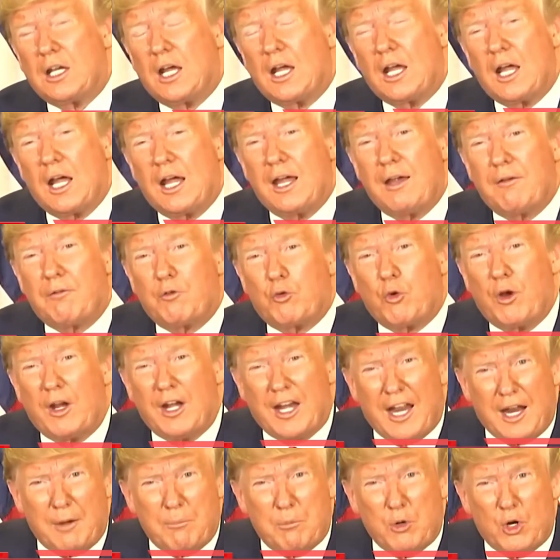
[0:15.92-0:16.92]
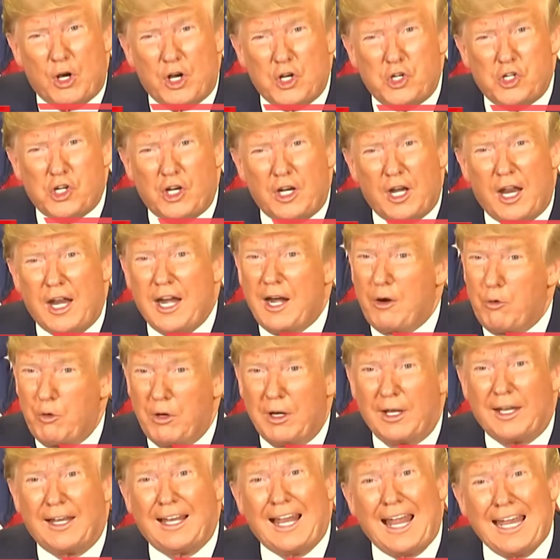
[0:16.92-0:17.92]
I have great admiration, and I
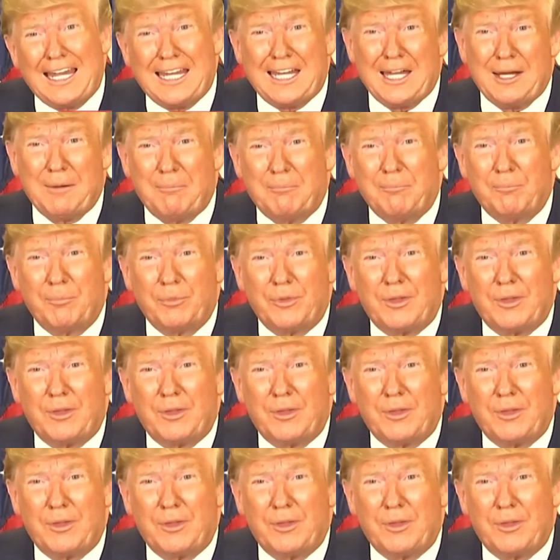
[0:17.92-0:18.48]
really like him.